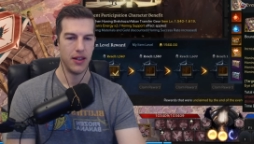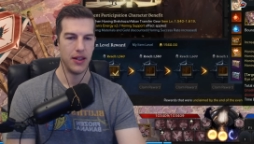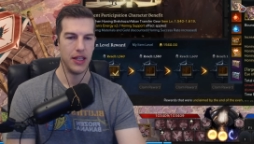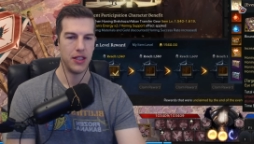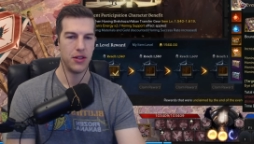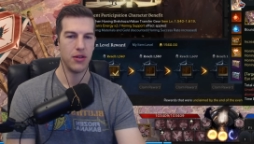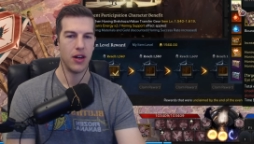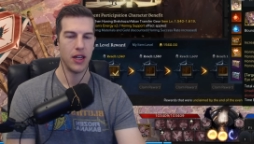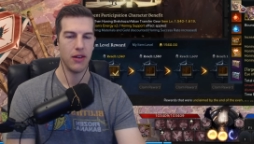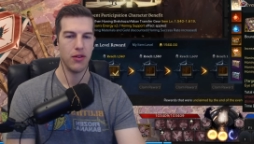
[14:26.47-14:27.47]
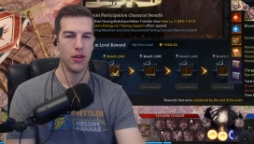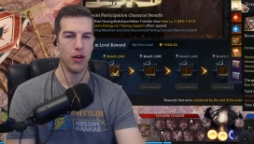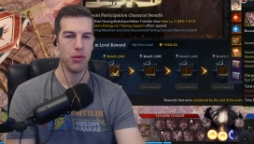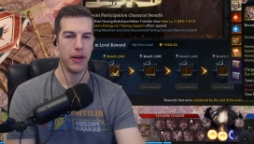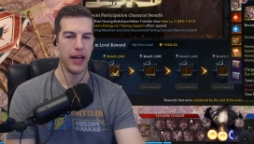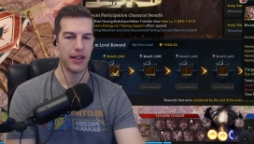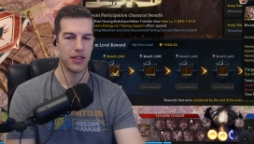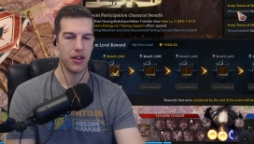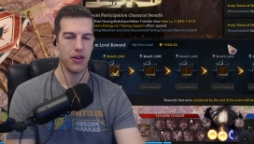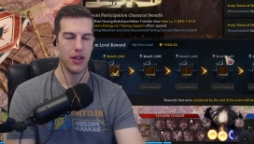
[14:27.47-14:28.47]
These do not give you gold back.
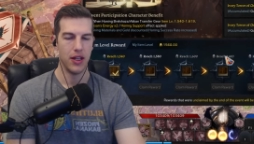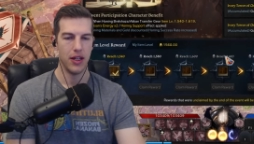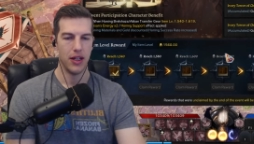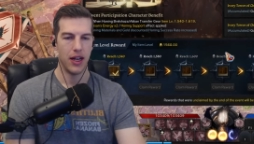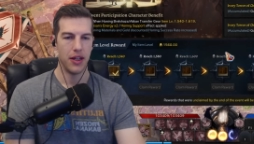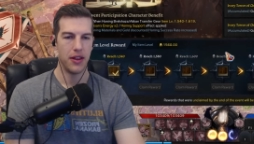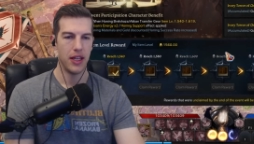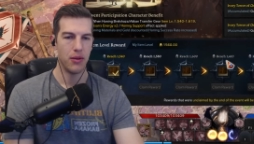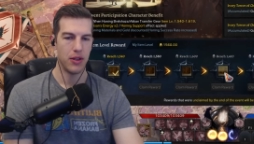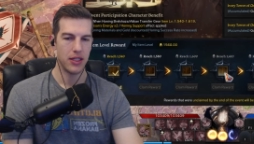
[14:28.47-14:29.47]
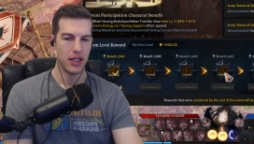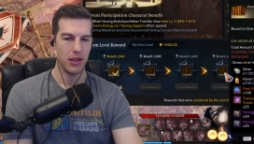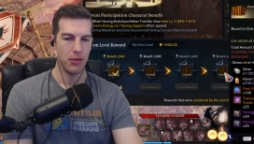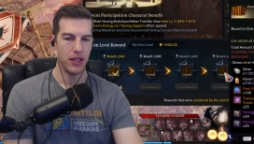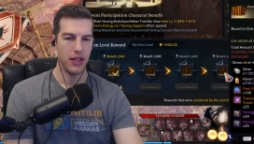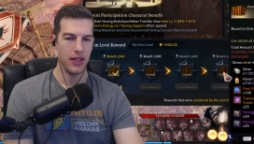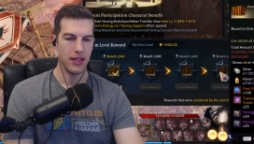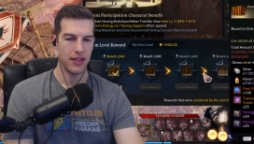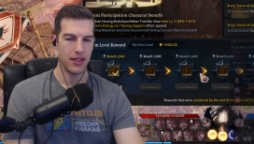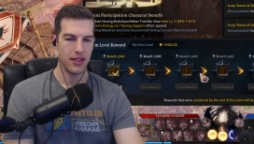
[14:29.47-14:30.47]
So I think what it's going to be is it's